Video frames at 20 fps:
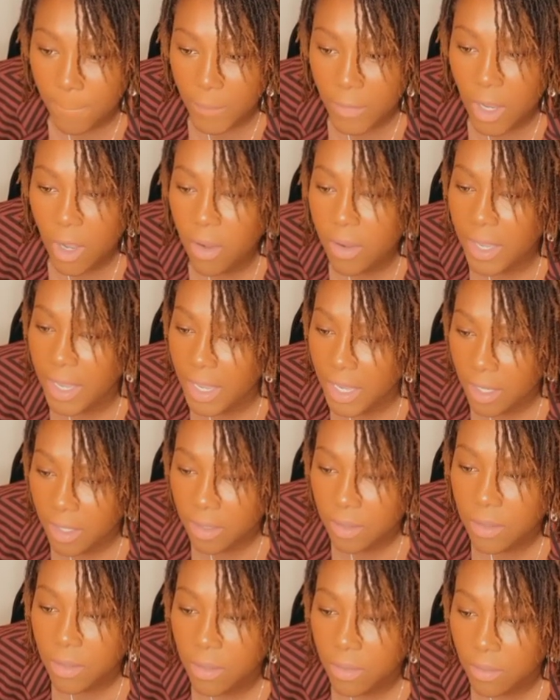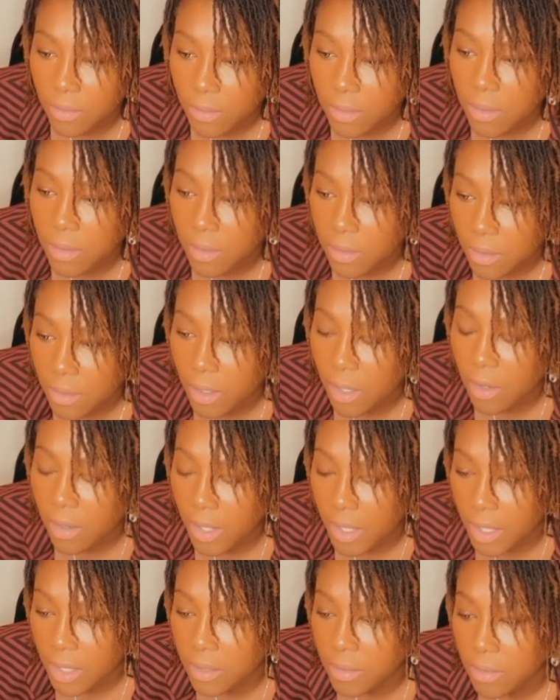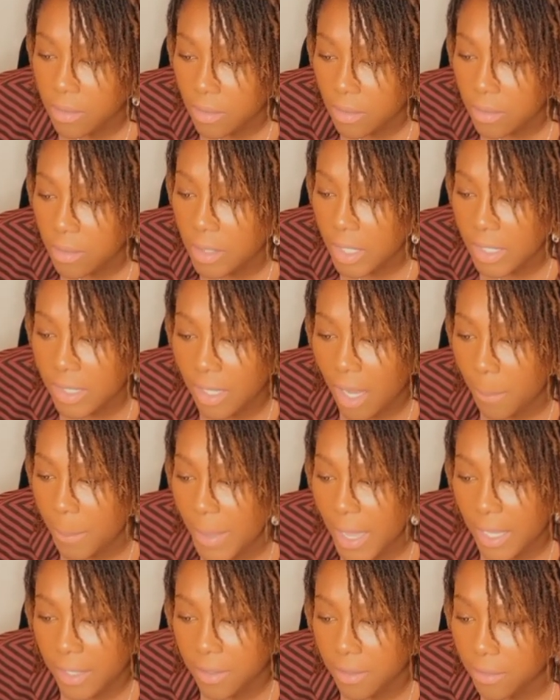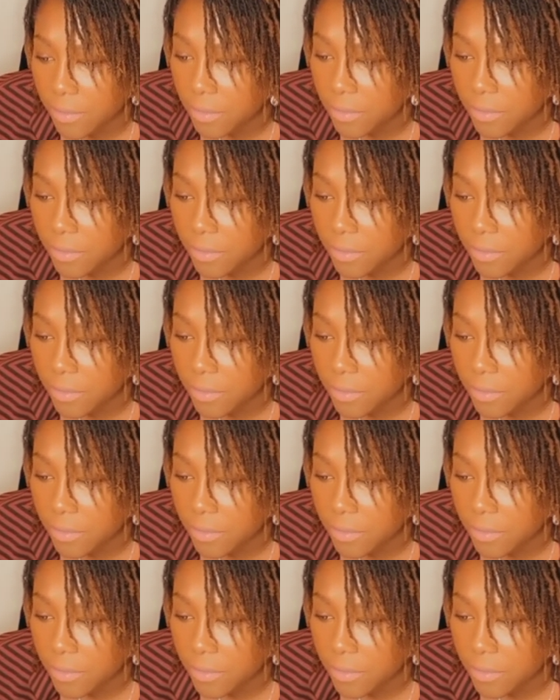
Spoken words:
Okay. It's not bad.